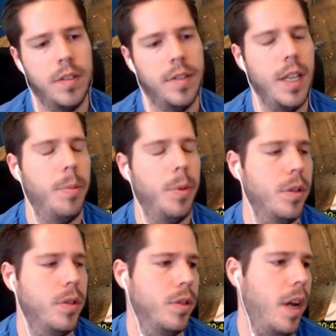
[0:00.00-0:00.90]

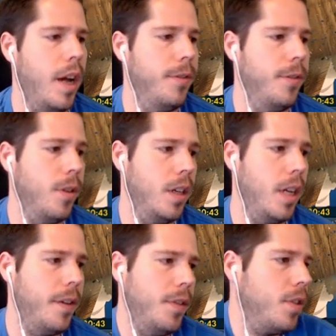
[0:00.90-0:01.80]
staples
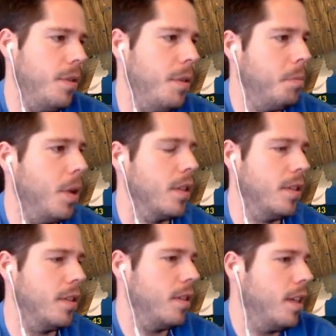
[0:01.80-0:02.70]
after seven
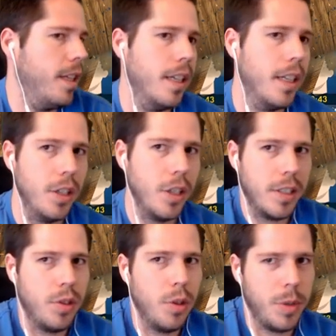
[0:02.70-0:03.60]
boxes, like, you
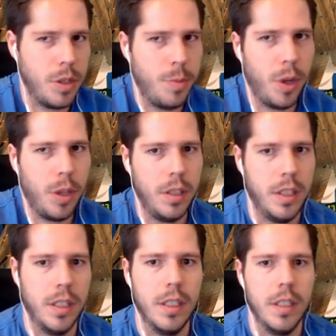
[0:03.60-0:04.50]
get so much
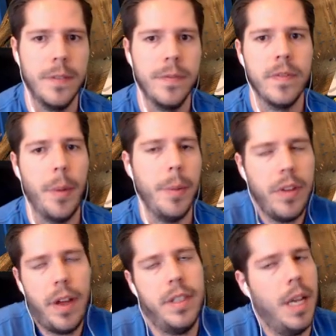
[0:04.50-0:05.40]
bulk. I mean, if
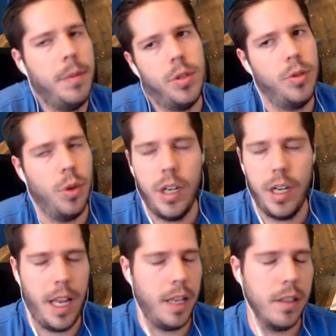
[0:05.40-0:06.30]
you have time to sort
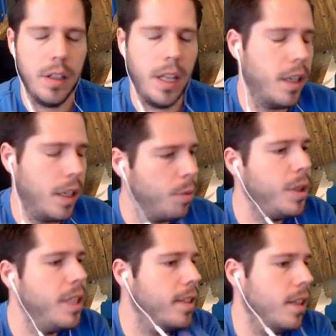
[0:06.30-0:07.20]
it and like
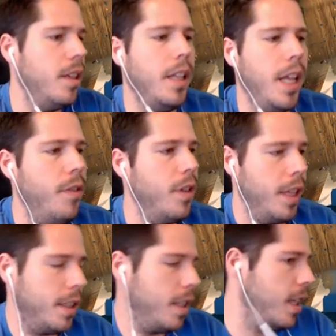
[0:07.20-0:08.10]
resell
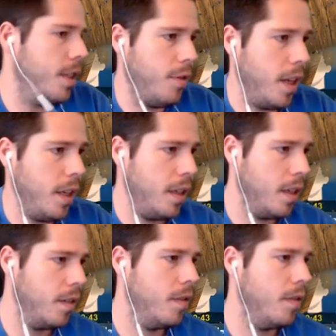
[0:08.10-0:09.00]
everything, then that's fine,
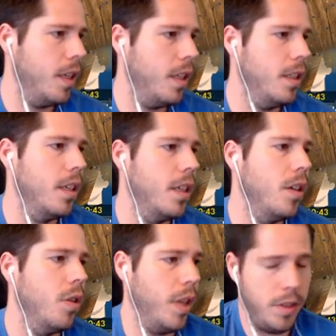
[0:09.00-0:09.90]
right?
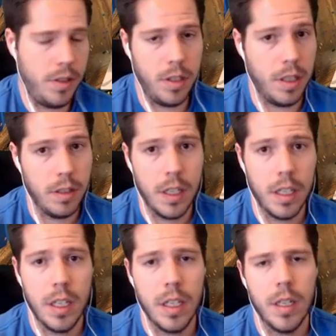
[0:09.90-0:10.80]
Or that's good.
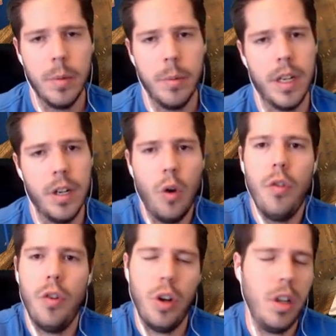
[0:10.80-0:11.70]
But
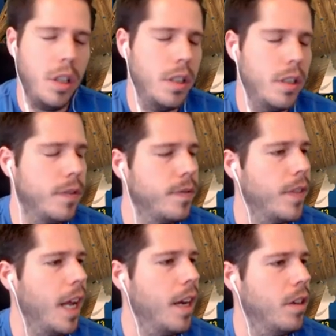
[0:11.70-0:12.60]
overall,
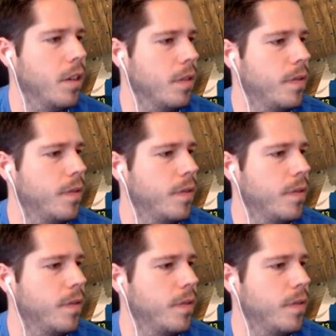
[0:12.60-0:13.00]
I don't know.